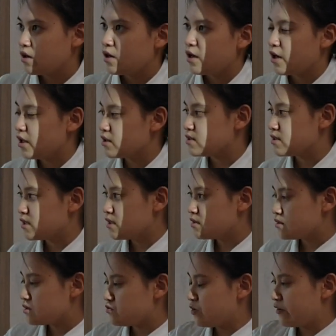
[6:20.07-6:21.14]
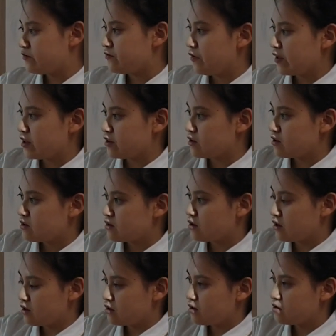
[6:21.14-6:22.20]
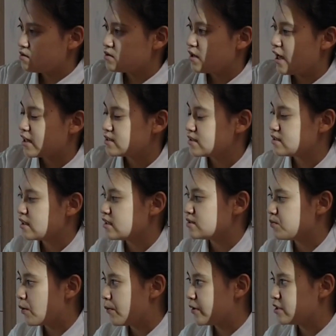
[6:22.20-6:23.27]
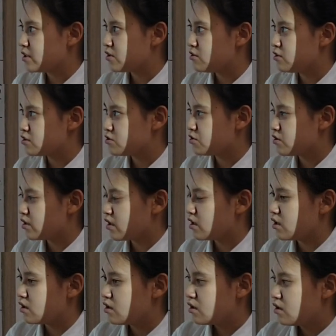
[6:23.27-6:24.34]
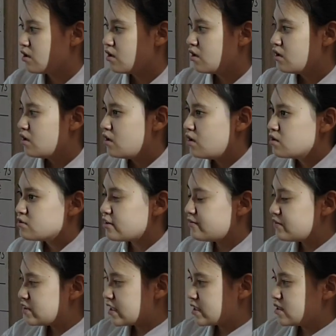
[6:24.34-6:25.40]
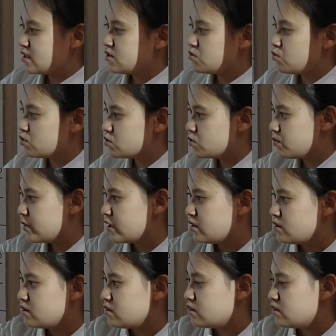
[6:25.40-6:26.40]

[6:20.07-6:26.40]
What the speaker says: And since we have to find the axis that is perpendicular to the transverse axis, which will be